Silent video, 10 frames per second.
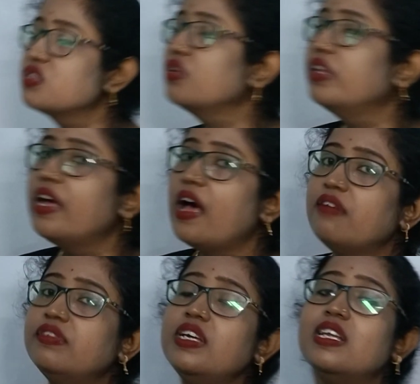So they
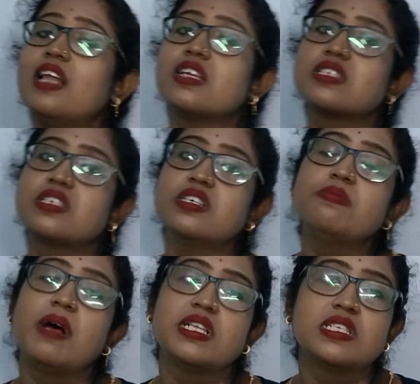have the
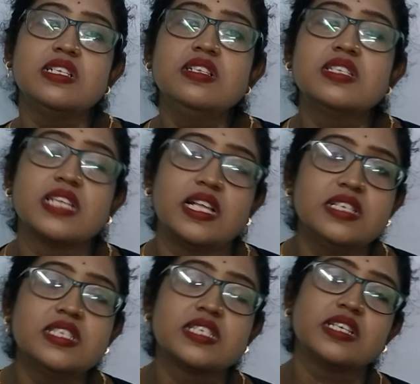elastic muscle
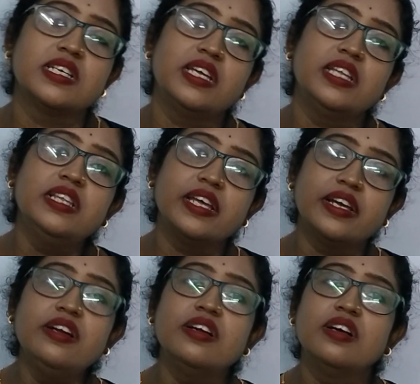cells in
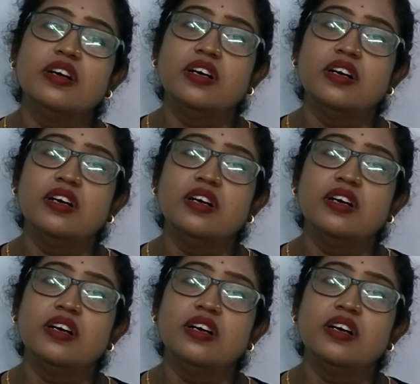their